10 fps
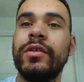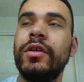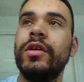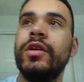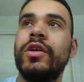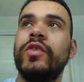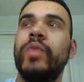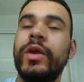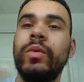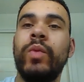Because
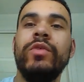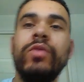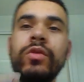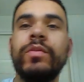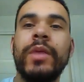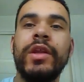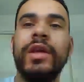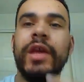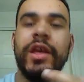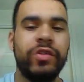when you lose money,
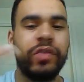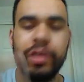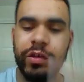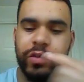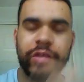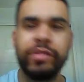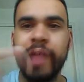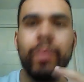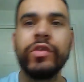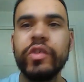it's just a downward
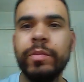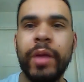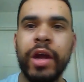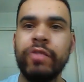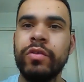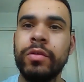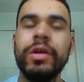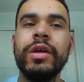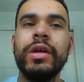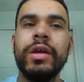spiral,
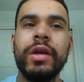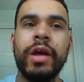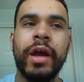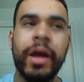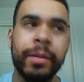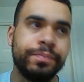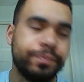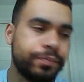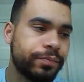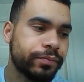
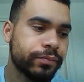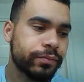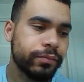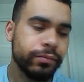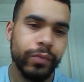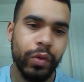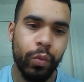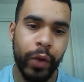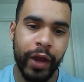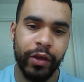where
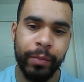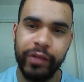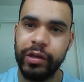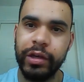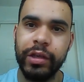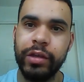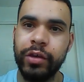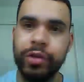you're basically gonna